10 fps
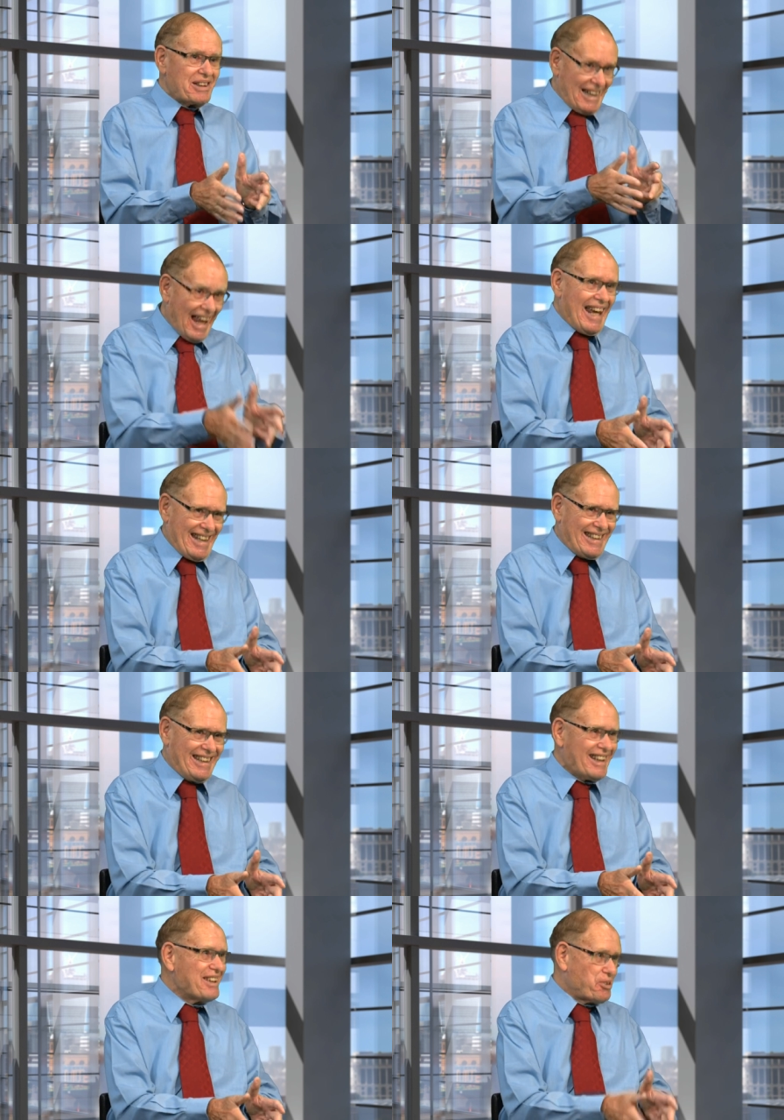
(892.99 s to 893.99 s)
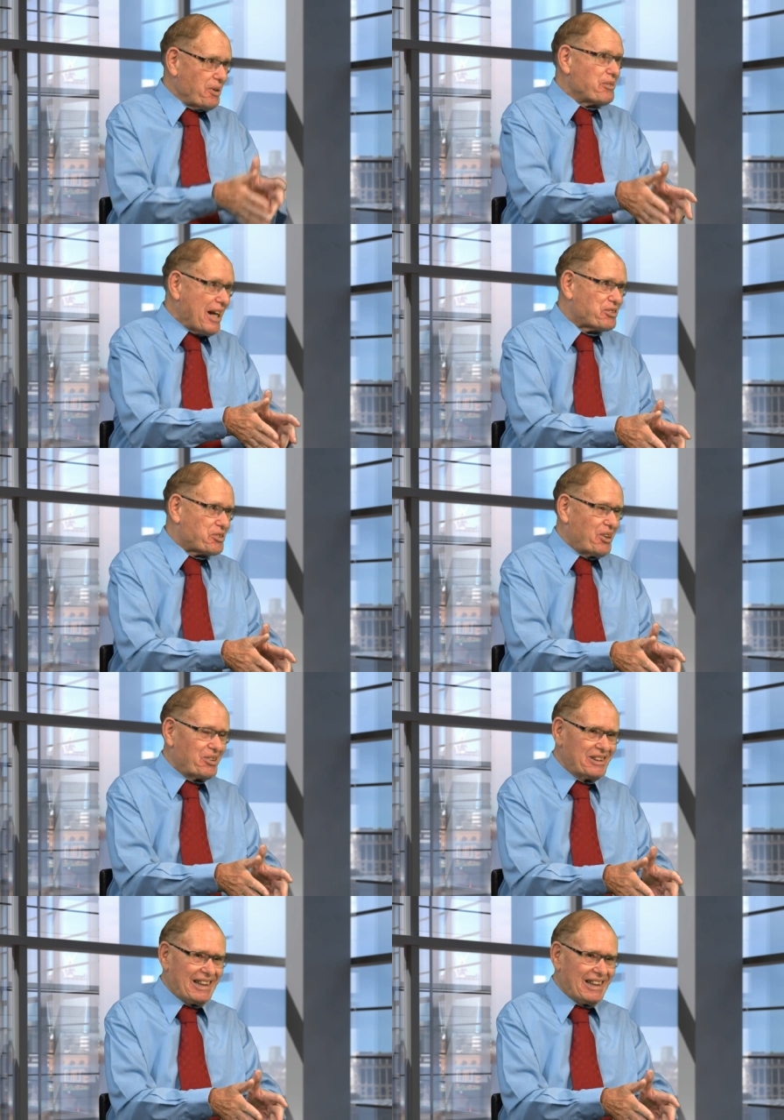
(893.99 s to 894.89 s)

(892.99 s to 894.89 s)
the lake to a restaurant,